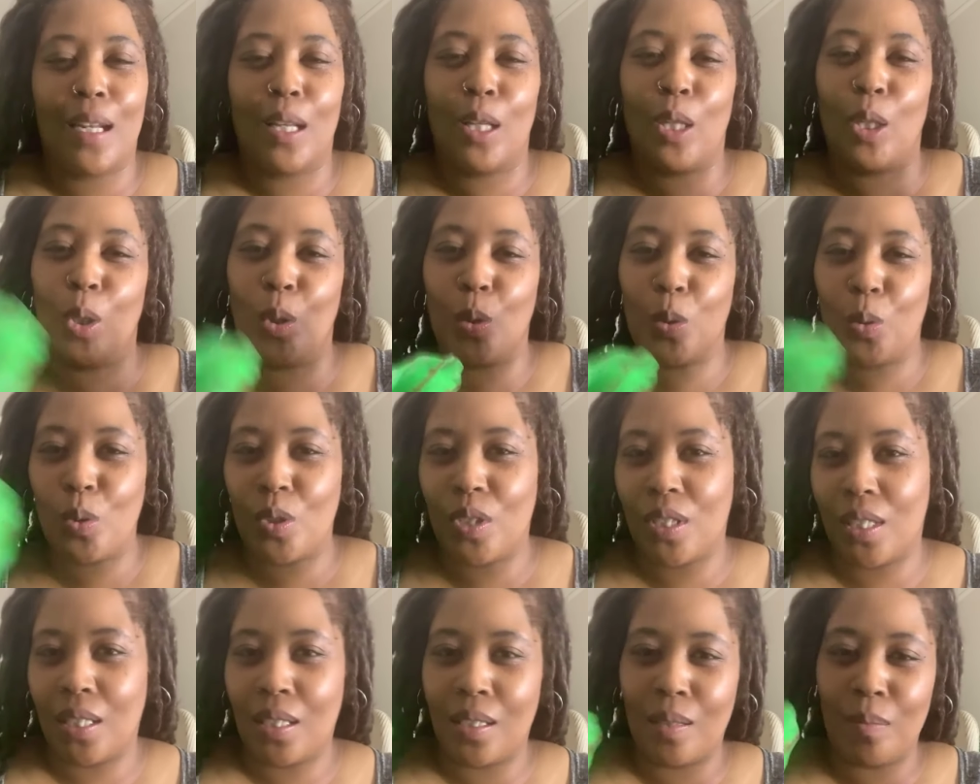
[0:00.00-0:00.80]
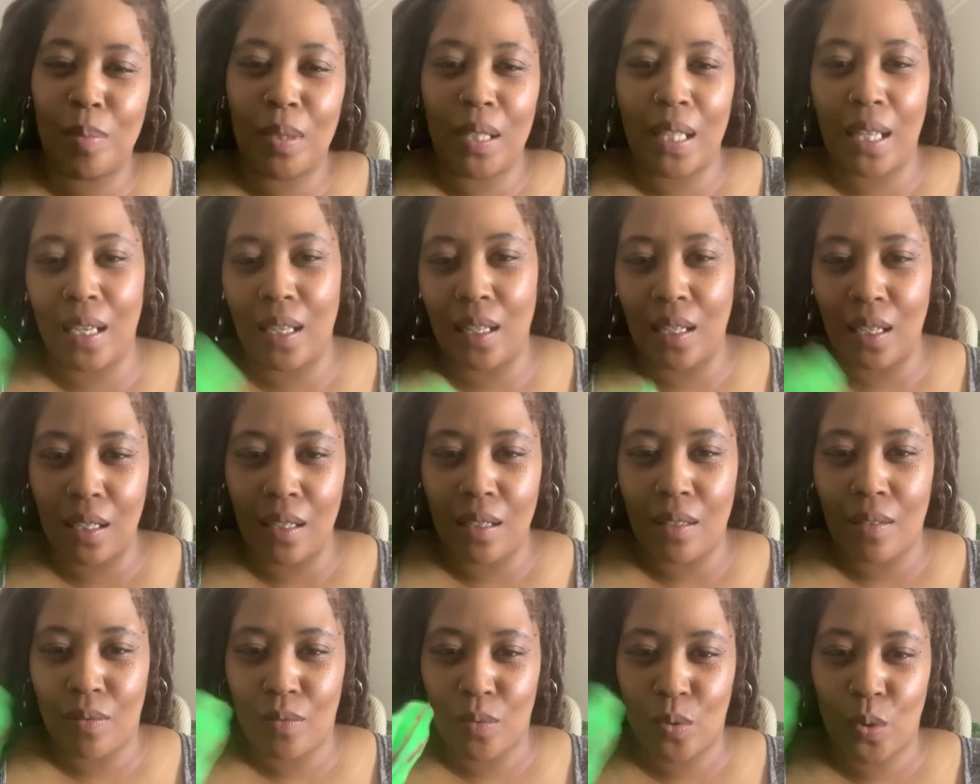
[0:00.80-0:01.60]
illusion planet,
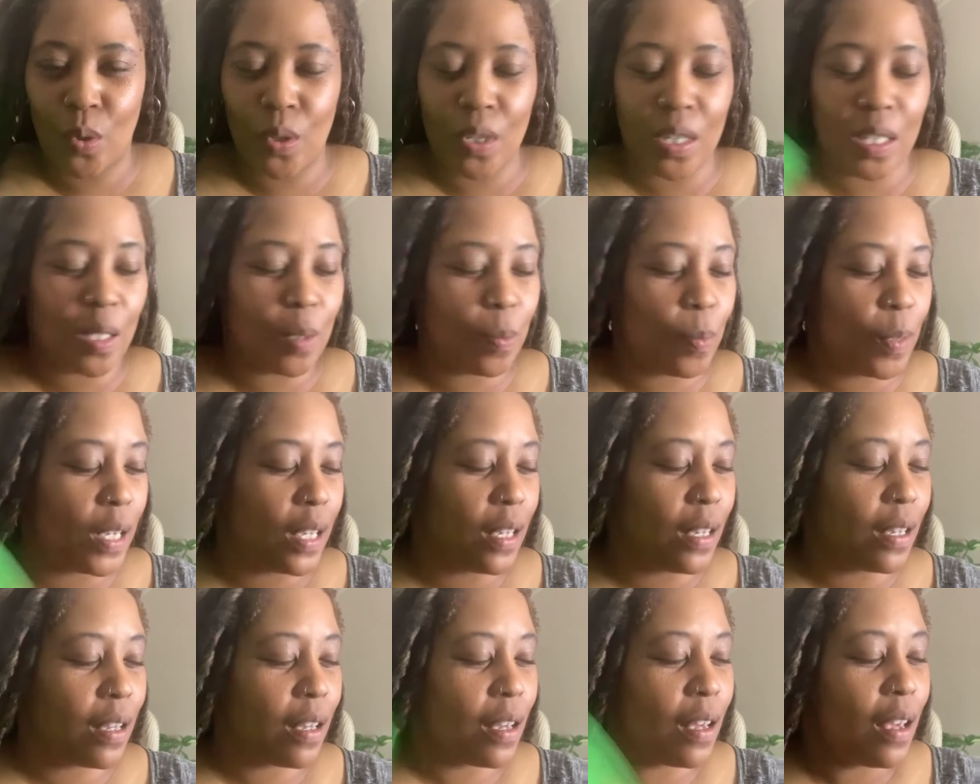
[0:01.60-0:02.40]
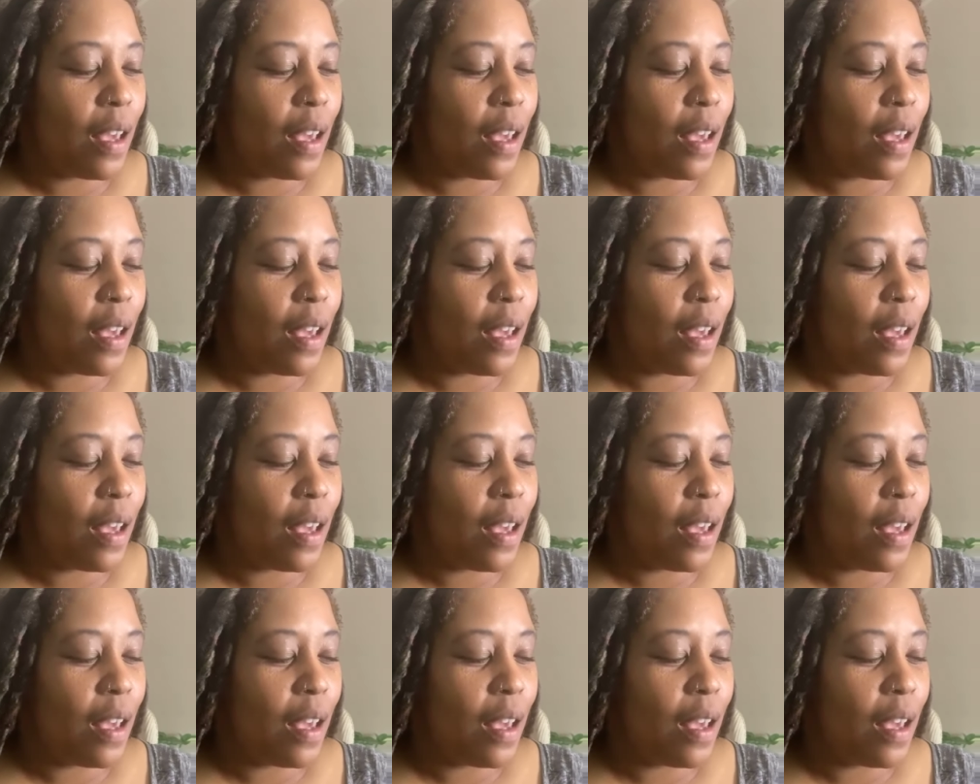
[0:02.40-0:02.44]
so to speak.